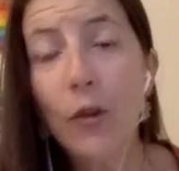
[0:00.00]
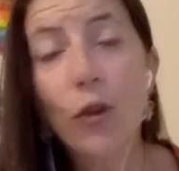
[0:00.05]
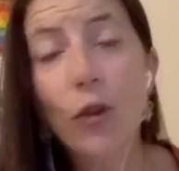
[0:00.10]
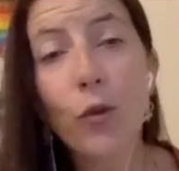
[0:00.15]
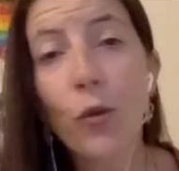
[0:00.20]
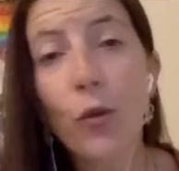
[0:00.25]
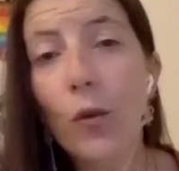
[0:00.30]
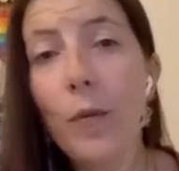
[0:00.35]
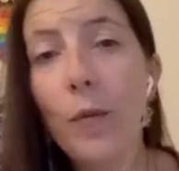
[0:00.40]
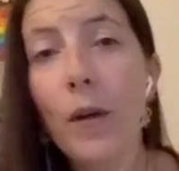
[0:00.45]

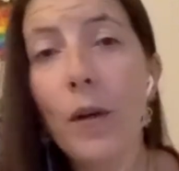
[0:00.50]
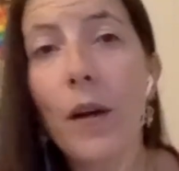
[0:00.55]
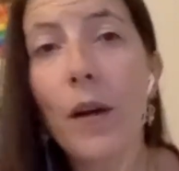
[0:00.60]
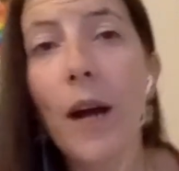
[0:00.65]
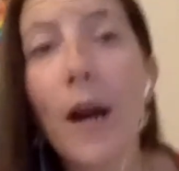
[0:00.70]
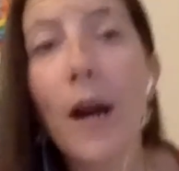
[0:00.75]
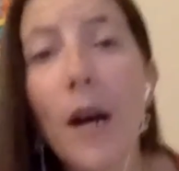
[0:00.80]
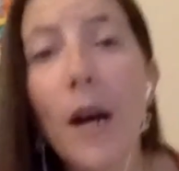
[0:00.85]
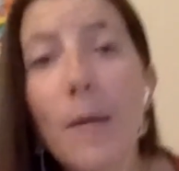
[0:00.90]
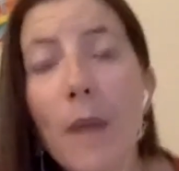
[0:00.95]

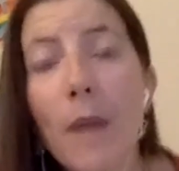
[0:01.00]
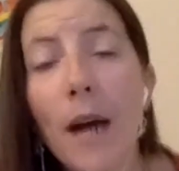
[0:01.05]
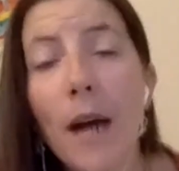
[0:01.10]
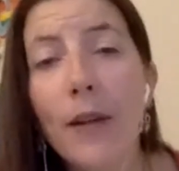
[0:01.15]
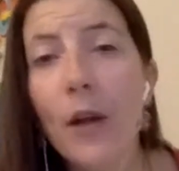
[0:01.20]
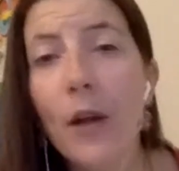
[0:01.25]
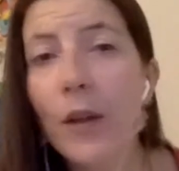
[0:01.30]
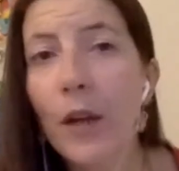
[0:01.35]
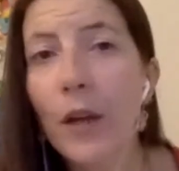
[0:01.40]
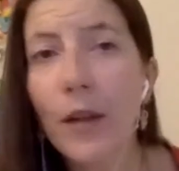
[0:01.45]

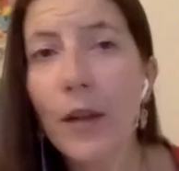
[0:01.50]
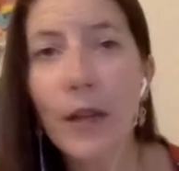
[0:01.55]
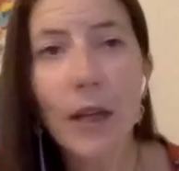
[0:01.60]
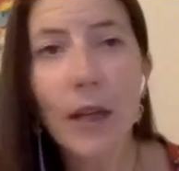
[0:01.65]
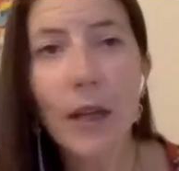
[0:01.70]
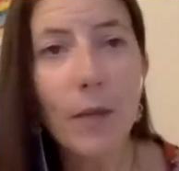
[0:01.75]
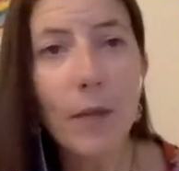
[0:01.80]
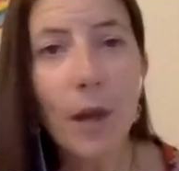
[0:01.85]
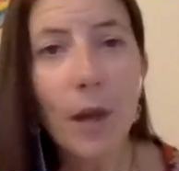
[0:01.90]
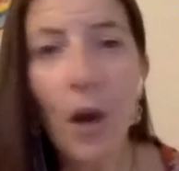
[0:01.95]
and it
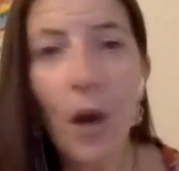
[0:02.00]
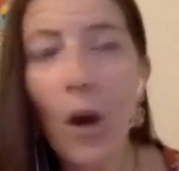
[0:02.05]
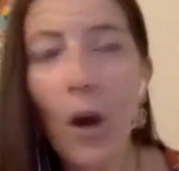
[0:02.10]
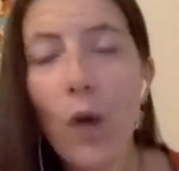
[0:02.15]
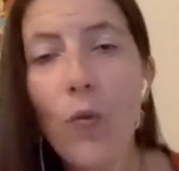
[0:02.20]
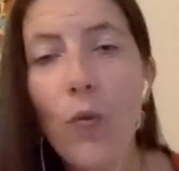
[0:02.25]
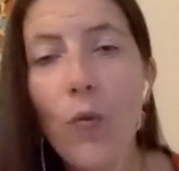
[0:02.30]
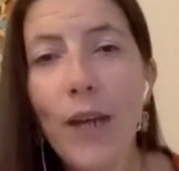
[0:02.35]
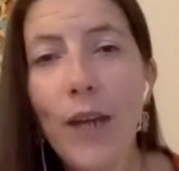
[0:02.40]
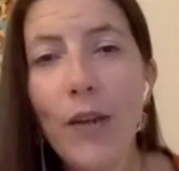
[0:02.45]
can be a
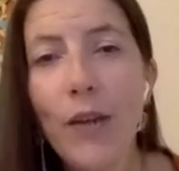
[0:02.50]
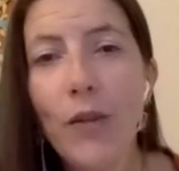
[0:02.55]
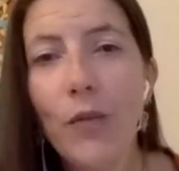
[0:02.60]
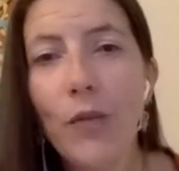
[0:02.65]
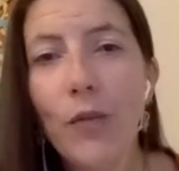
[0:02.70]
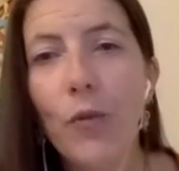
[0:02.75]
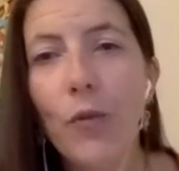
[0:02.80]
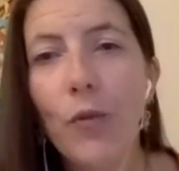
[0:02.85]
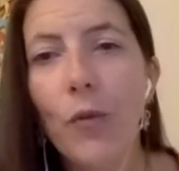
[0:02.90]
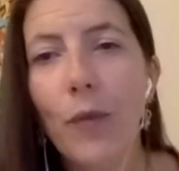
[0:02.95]
whole range
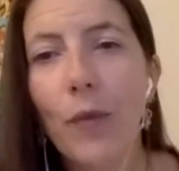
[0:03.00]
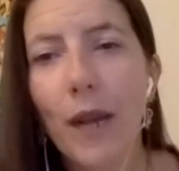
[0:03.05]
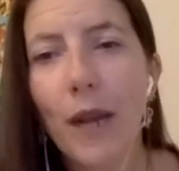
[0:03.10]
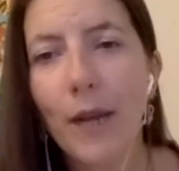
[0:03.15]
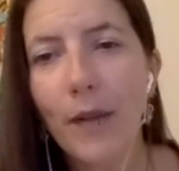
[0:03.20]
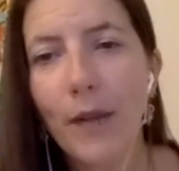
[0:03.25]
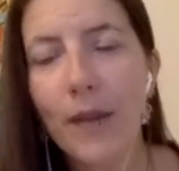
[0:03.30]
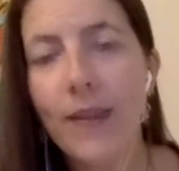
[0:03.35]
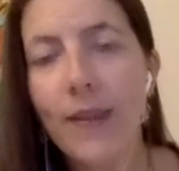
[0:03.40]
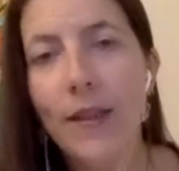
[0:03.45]
of trauma,
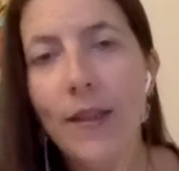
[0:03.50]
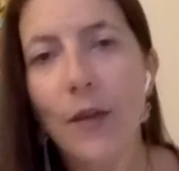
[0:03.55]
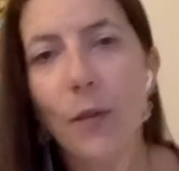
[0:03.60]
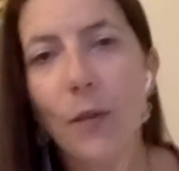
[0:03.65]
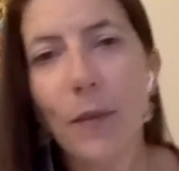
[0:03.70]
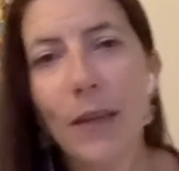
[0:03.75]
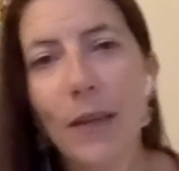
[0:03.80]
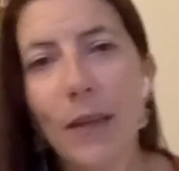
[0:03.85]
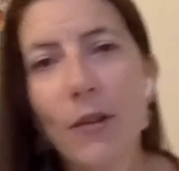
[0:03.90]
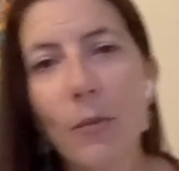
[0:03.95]
having a
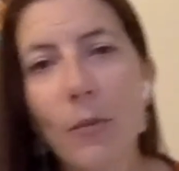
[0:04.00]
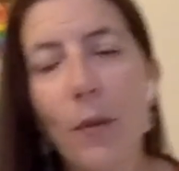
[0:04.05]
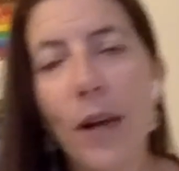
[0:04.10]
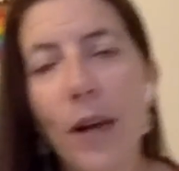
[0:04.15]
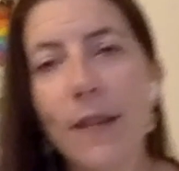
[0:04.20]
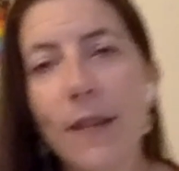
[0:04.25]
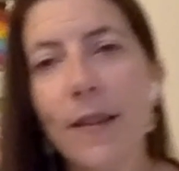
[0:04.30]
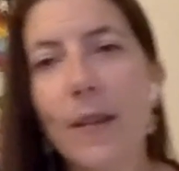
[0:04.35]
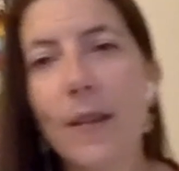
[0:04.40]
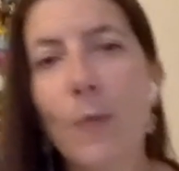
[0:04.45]
self-pleasure
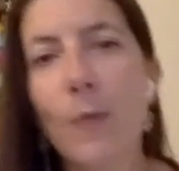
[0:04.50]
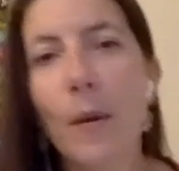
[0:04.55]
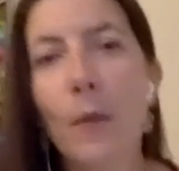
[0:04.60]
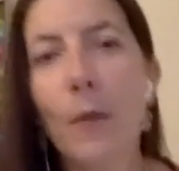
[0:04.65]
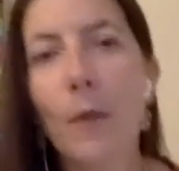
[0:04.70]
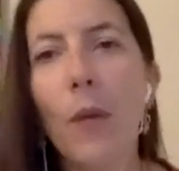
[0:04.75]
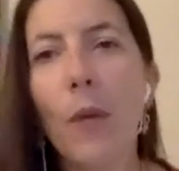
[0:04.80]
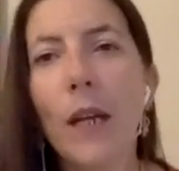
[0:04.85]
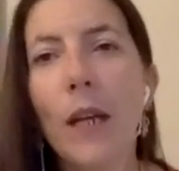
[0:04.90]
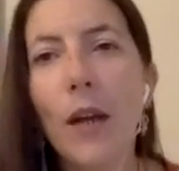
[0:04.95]
practice where
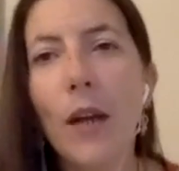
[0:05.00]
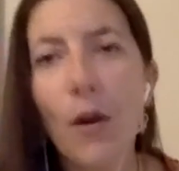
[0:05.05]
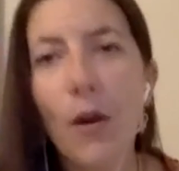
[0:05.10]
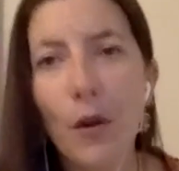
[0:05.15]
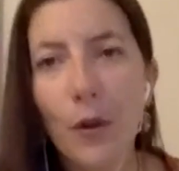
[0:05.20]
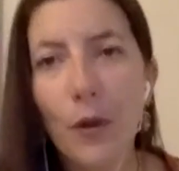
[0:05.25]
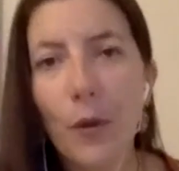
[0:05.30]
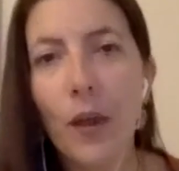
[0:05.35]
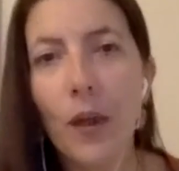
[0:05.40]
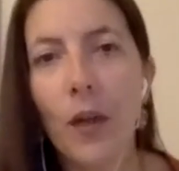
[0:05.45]
we're really
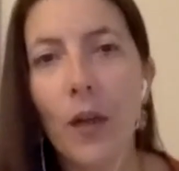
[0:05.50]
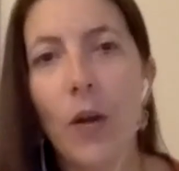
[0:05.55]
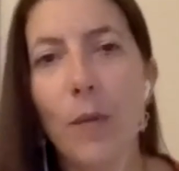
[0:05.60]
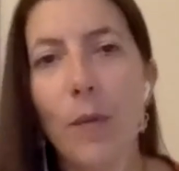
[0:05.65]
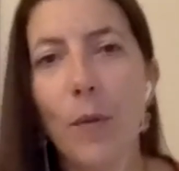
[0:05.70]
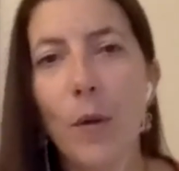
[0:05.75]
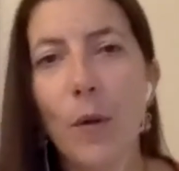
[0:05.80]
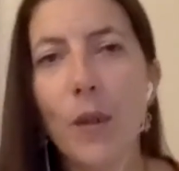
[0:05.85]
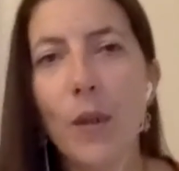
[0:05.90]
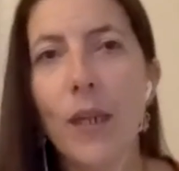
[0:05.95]
honoring our
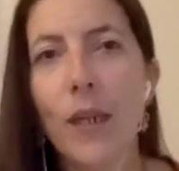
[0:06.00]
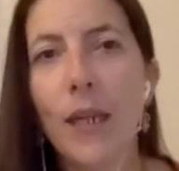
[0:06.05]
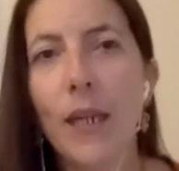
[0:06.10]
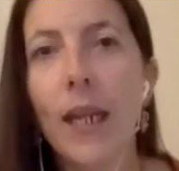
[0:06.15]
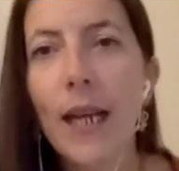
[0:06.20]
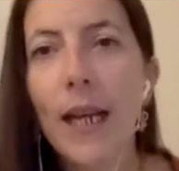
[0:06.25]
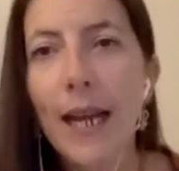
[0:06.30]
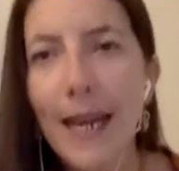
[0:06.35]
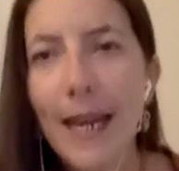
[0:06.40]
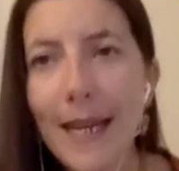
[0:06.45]
body,
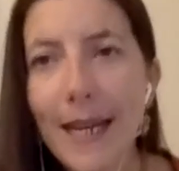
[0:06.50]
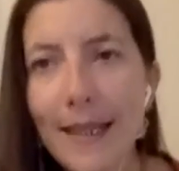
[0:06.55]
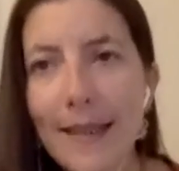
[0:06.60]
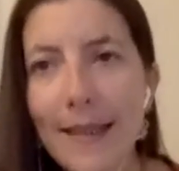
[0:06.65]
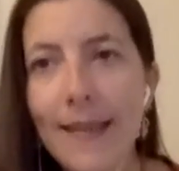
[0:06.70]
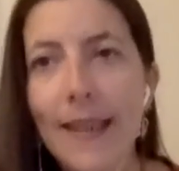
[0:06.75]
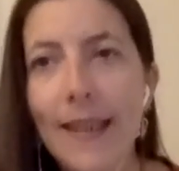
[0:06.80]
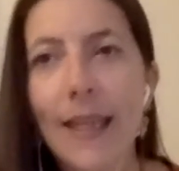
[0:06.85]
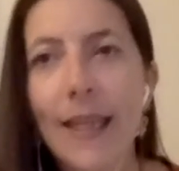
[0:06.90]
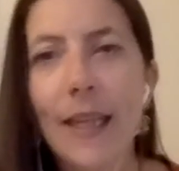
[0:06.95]

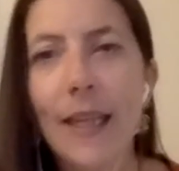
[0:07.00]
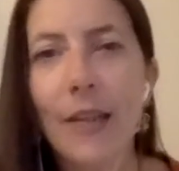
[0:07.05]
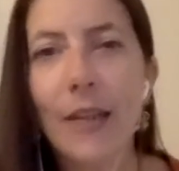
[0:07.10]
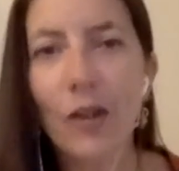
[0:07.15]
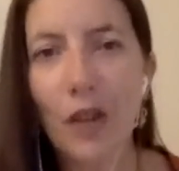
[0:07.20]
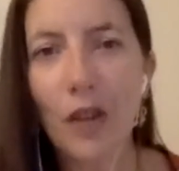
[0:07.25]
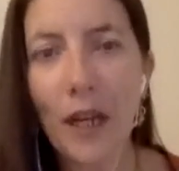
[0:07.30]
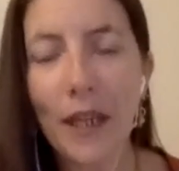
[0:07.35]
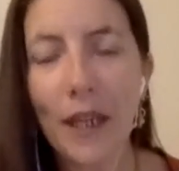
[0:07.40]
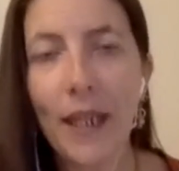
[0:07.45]
listening in,
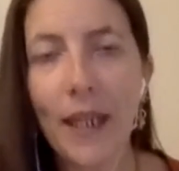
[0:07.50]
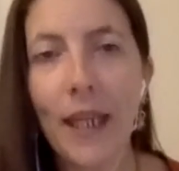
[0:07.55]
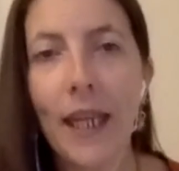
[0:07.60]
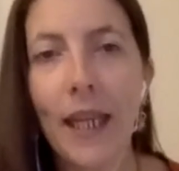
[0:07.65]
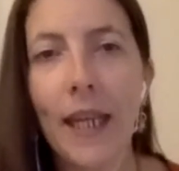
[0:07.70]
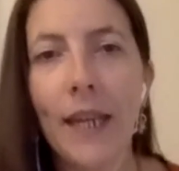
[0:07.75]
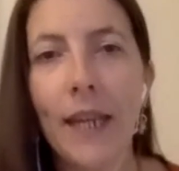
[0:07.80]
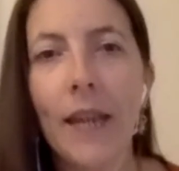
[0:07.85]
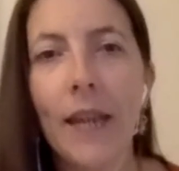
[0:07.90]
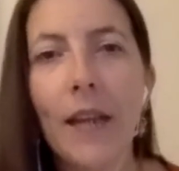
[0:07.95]
checking
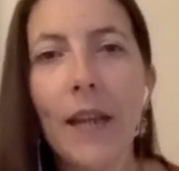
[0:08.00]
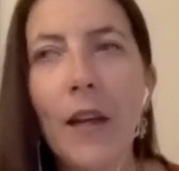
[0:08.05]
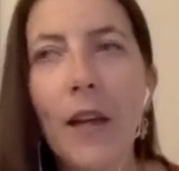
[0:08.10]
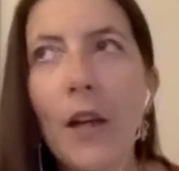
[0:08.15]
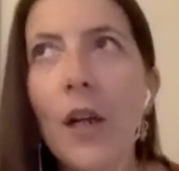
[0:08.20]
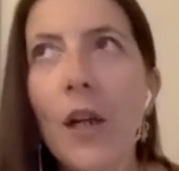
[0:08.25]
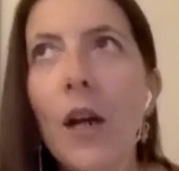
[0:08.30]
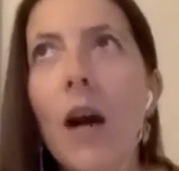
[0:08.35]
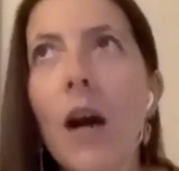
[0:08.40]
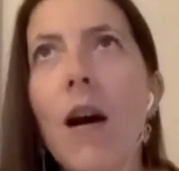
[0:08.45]
in,
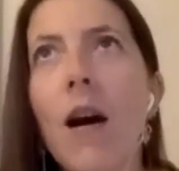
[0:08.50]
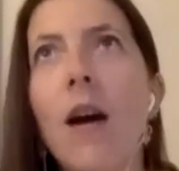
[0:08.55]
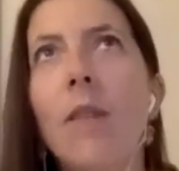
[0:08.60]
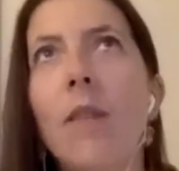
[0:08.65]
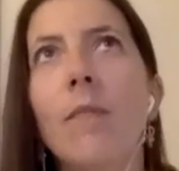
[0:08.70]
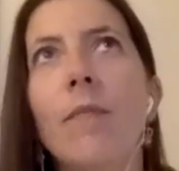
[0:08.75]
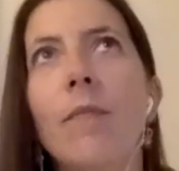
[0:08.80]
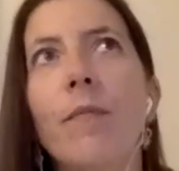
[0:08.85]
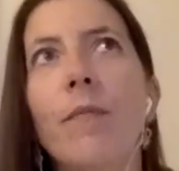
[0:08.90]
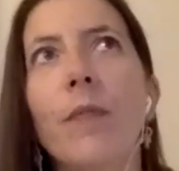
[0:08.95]

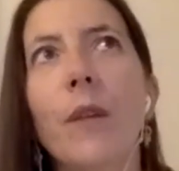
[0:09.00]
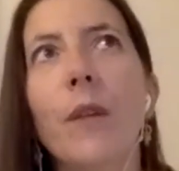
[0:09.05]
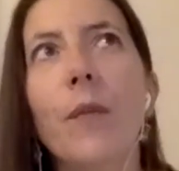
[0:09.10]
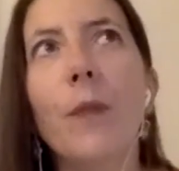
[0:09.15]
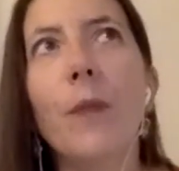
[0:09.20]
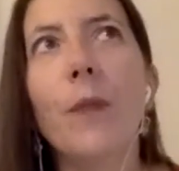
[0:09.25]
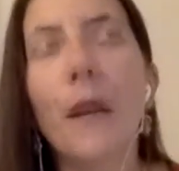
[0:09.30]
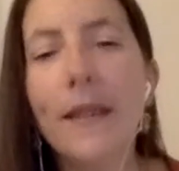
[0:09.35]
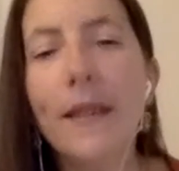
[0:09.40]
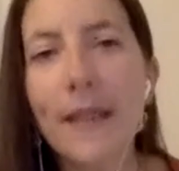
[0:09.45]

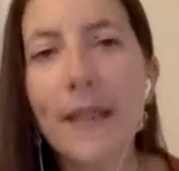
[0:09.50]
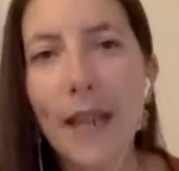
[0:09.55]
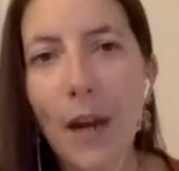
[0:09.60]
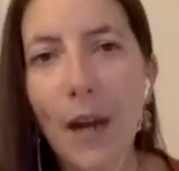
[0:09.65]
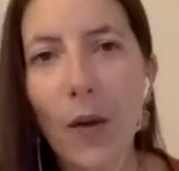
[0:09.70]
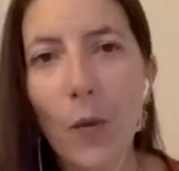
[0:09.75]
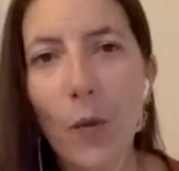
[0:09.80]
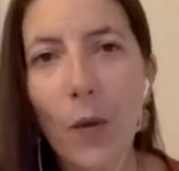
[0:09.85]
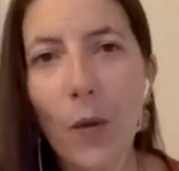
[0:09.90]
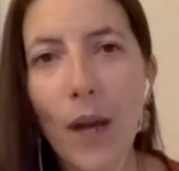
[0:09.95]
finding
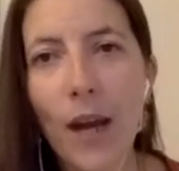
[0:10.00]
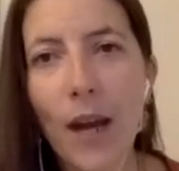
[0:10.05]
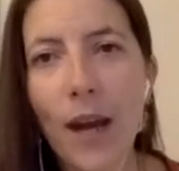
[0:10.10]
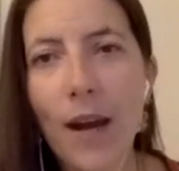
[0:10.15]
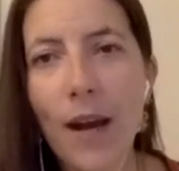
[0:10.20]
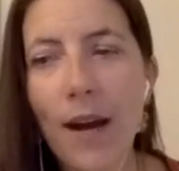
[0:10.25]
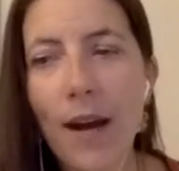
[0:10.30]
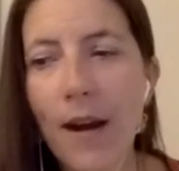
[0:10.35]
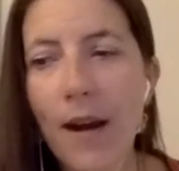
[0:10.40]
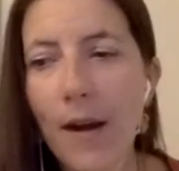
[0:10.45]
out where